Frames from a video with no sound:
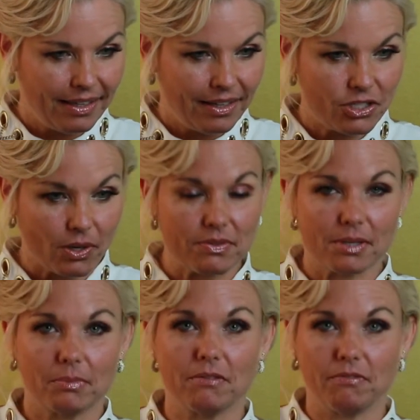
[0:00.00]
So, I have
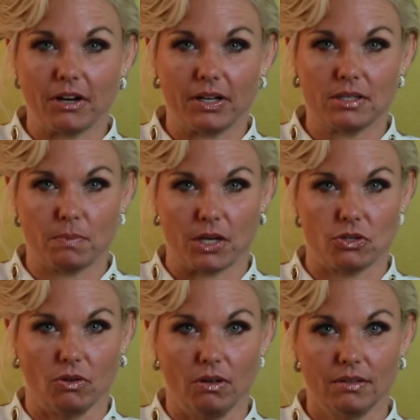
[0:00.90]
something very
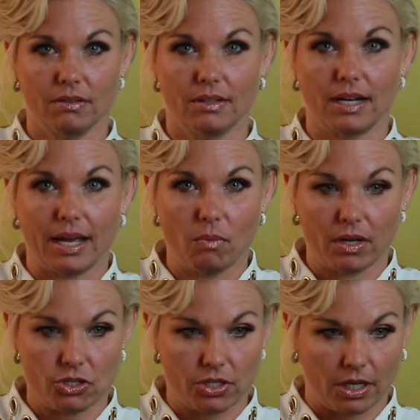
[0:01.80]
special that I
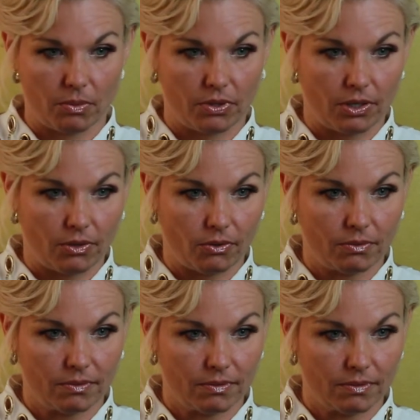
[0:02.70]
want to share with you
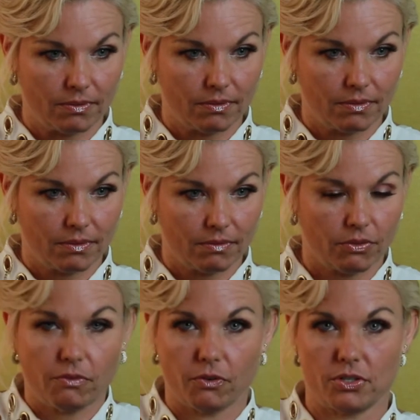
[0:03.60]
for
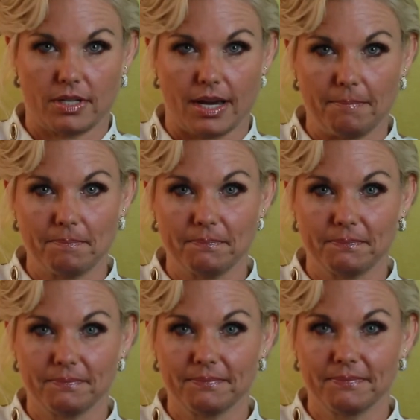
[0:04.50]
the first time.
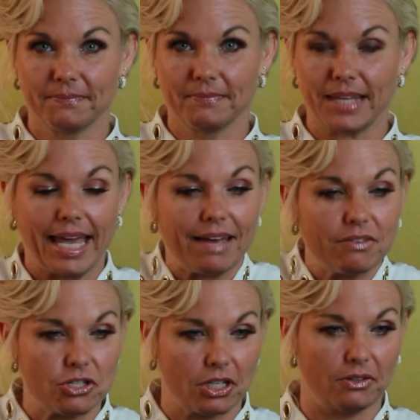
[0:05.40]
I
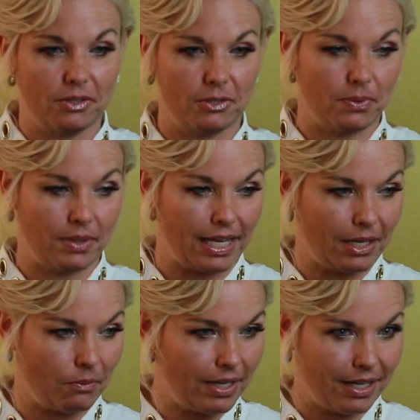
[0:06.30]
haven't shared this with
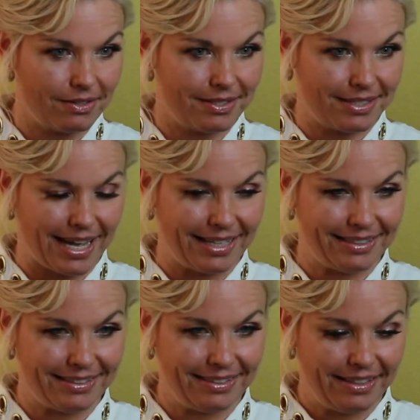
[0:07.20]
anyone else yet,
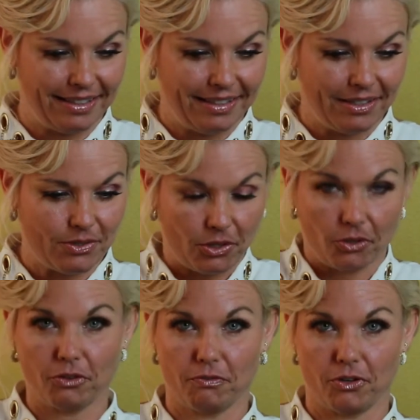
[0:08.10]
so you're
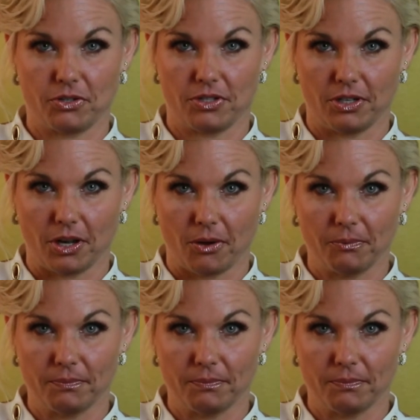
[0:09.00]
the first to know.